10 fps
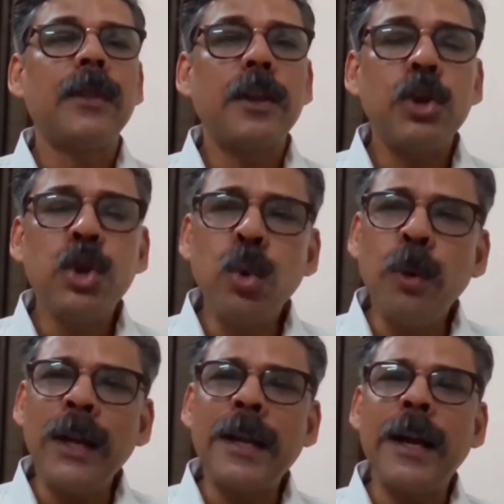you
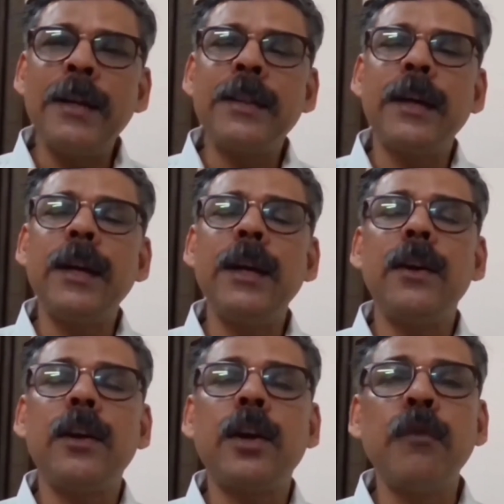will get the
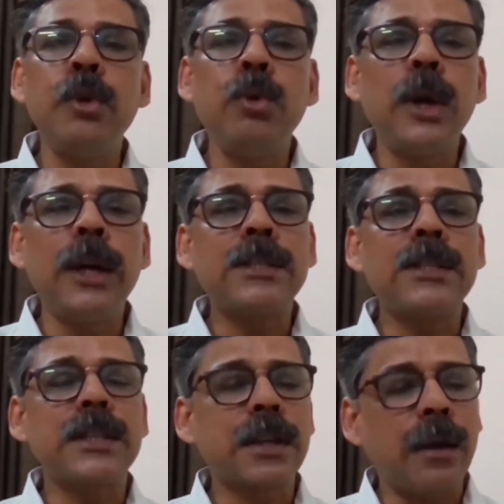
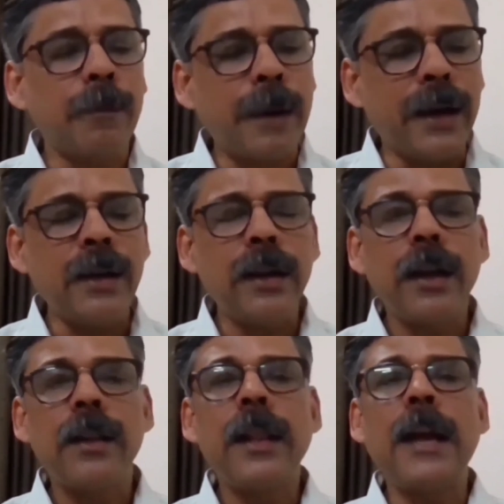reviewer's comment
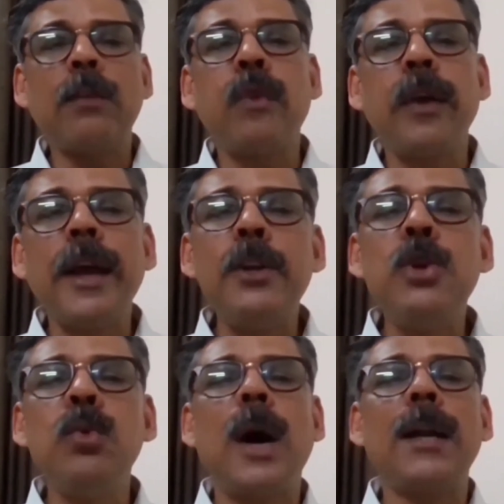that where
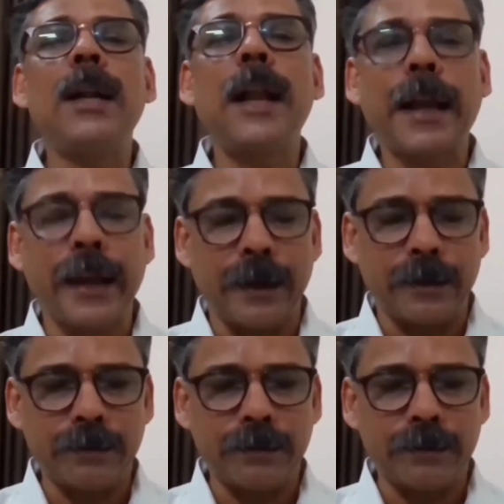you are lacking.